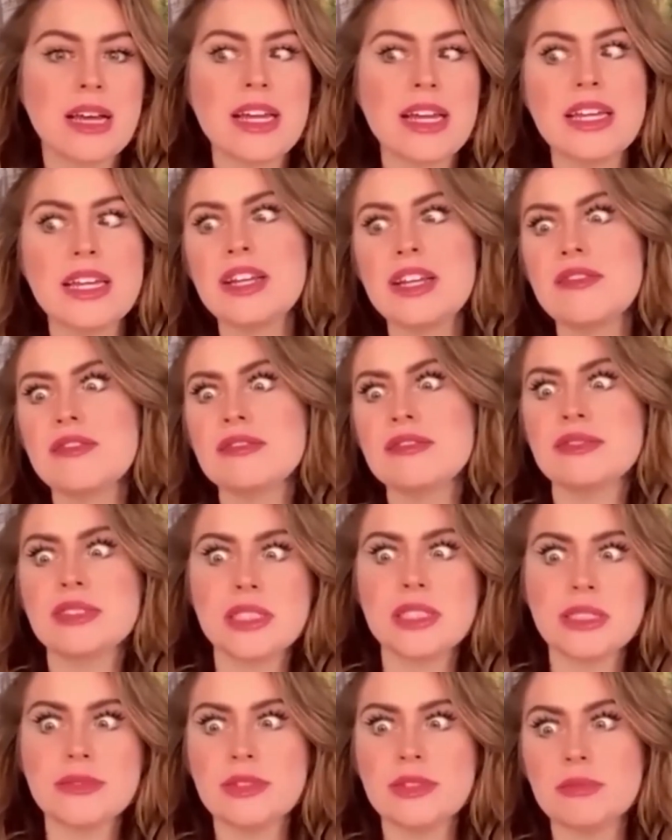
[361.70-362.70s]
like, I can even
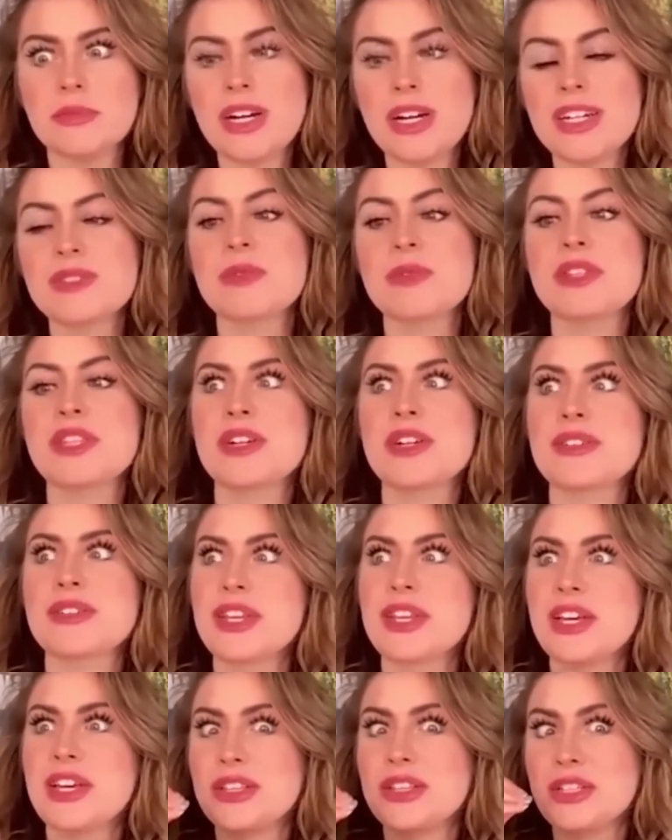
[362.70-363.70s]
forgive the press. But
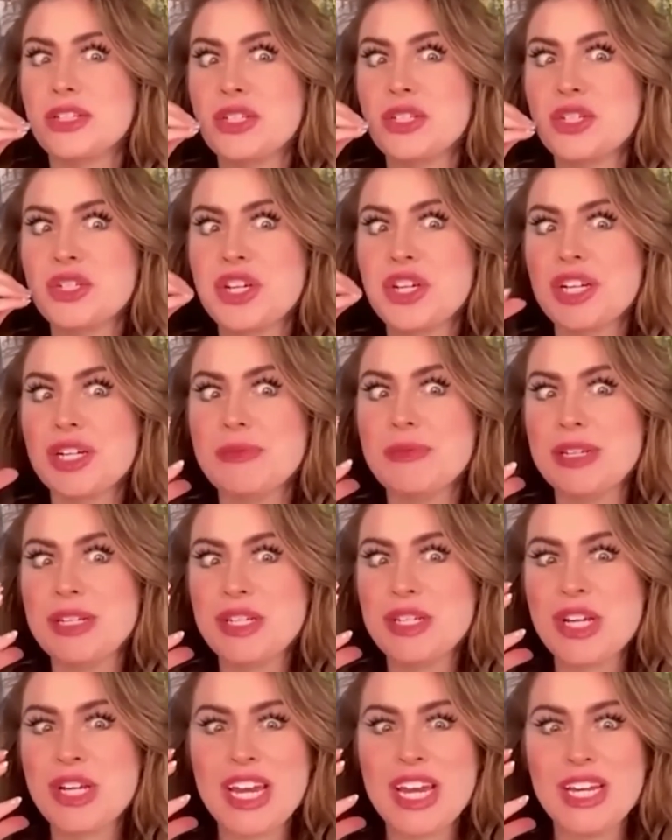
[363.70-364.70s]
there's like a
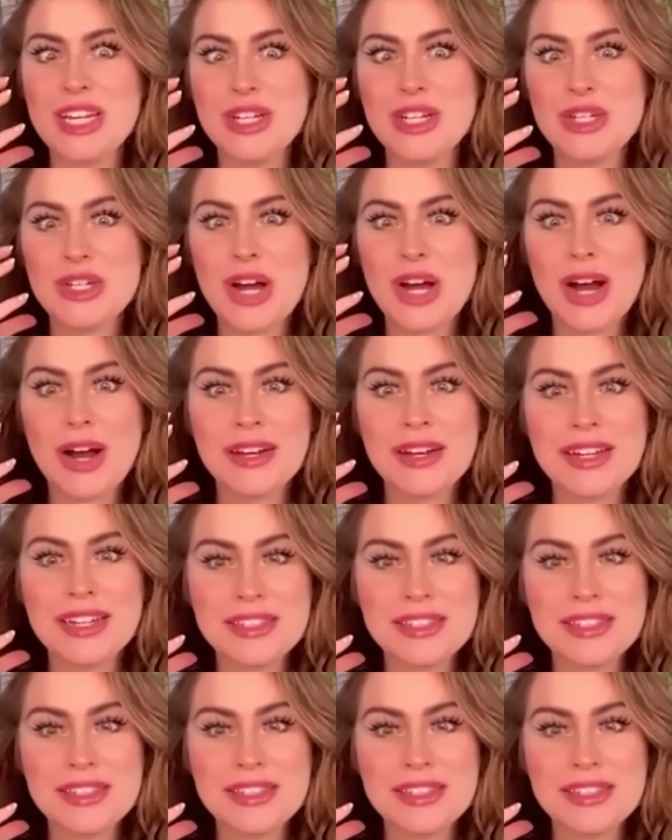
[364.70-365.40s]
legitimate change on